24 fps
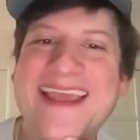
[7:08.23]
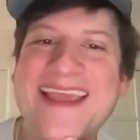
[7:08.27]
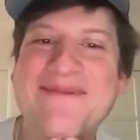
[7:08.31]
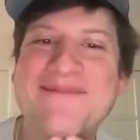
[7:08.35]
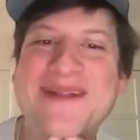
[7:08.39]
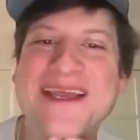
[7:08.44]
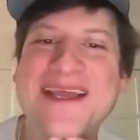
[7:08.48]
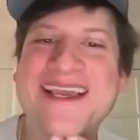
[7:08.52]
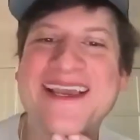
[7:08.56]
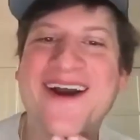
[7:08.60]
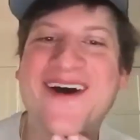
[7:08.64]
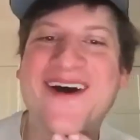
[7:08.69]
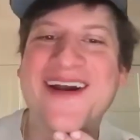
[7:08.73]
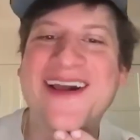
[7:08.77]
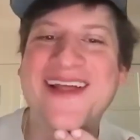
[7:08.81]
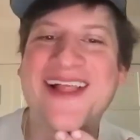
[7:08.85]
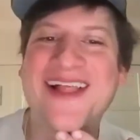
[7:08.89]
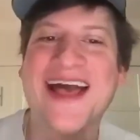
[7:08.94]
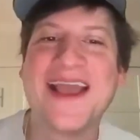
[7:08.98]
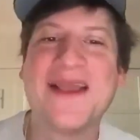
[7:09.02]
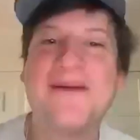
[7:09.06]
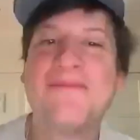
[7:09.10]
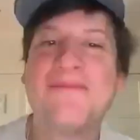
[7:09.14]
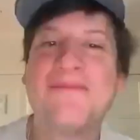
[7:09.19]
kept it going
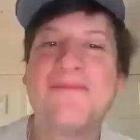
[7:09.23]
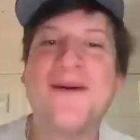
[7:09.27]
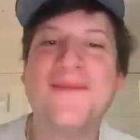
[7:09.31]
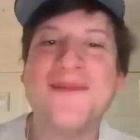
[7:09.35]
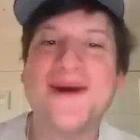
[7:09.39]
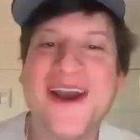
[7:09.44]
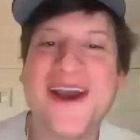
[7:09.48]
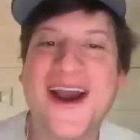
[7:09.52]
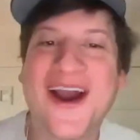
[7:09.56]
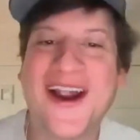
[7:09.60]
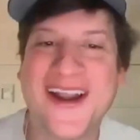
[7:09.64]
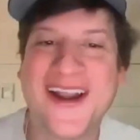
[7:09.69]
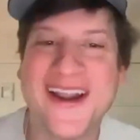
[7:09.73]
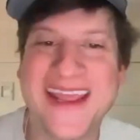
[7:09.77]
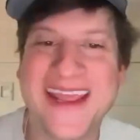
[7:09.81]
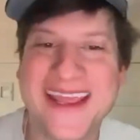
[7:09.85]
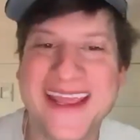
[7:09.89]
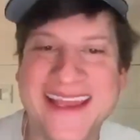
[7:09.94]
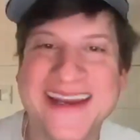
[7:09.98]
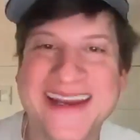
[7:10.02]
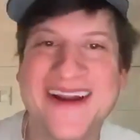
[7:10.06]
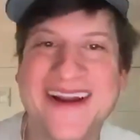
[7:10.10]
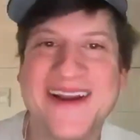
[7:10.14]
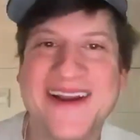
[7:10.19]
like Paul McCartney,
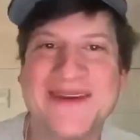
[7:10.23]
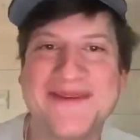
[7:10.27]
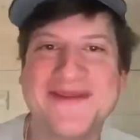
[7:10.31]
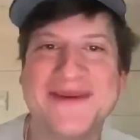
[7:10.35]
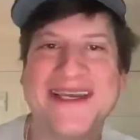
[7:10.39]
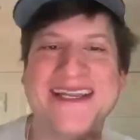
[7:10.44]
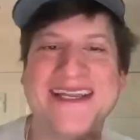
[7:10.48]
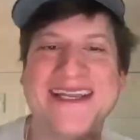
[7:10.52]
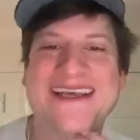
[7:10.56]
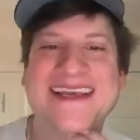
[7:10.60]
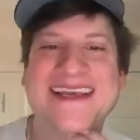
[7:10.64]
you know what I mean?